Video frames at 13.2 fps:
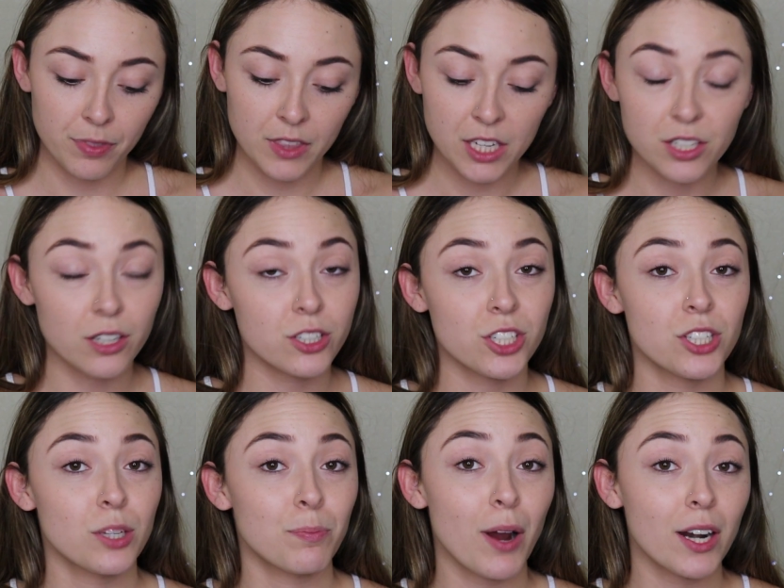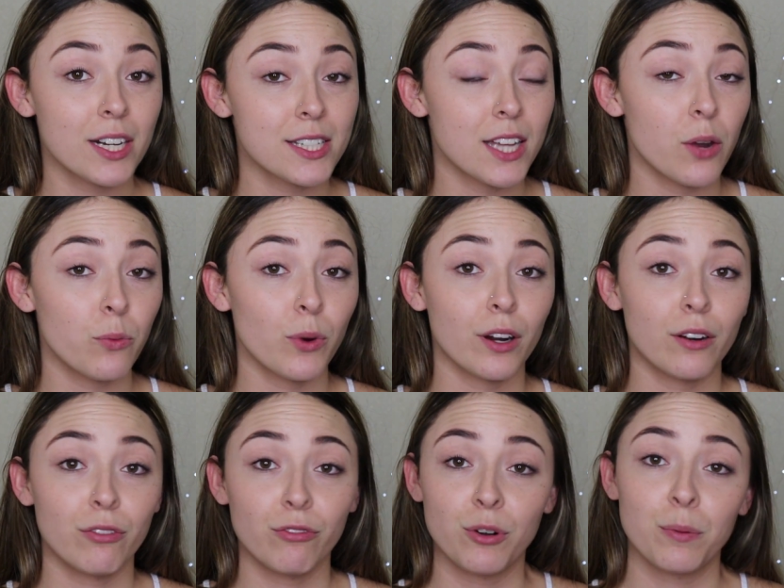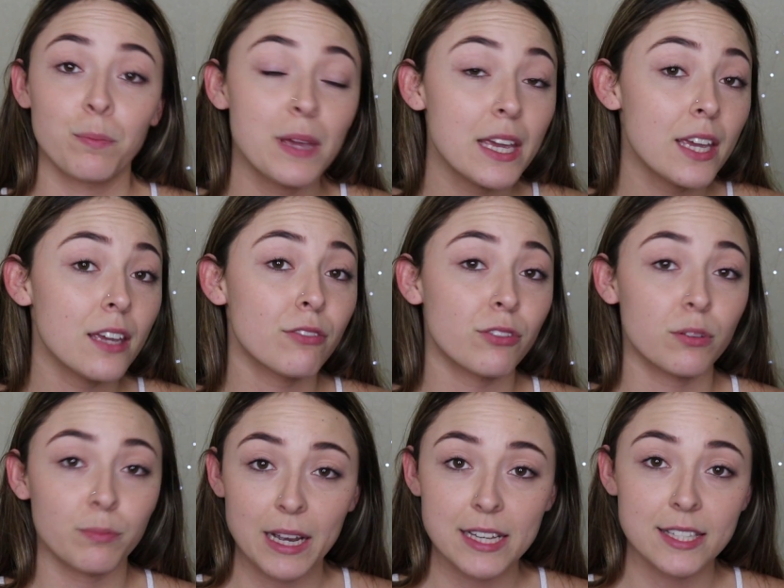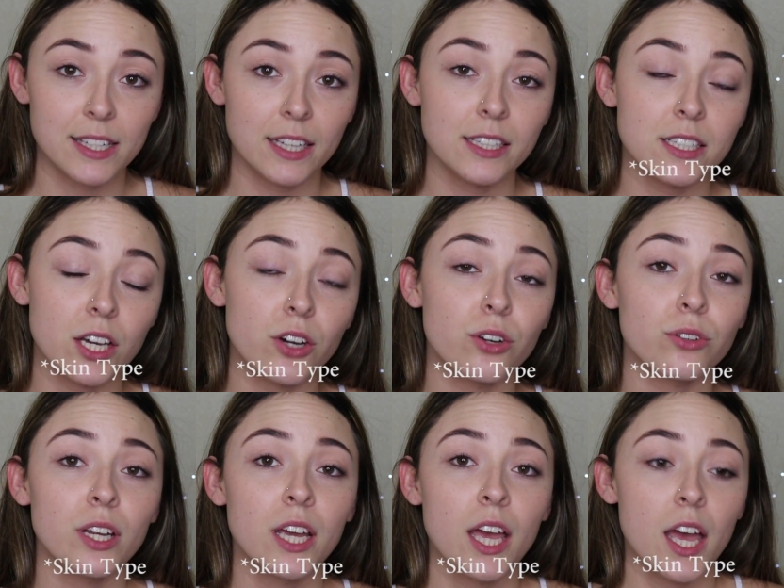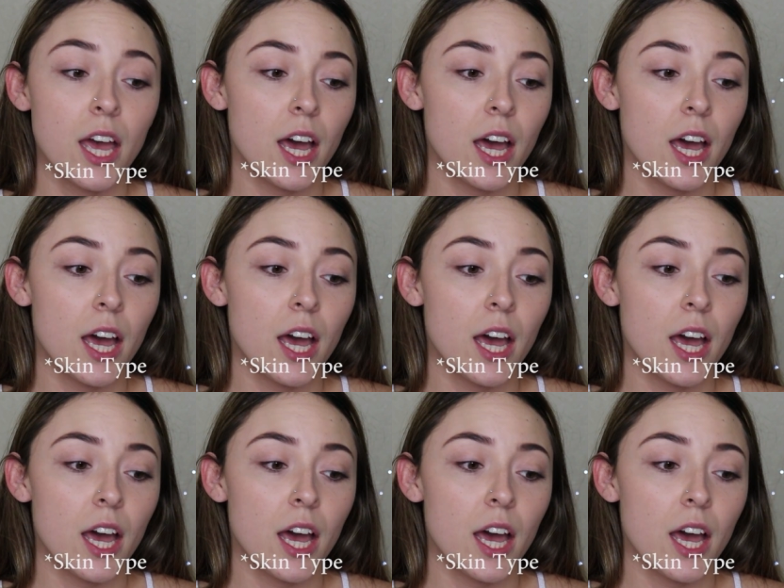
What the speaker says: These are just the products that work for me, for my skin tone.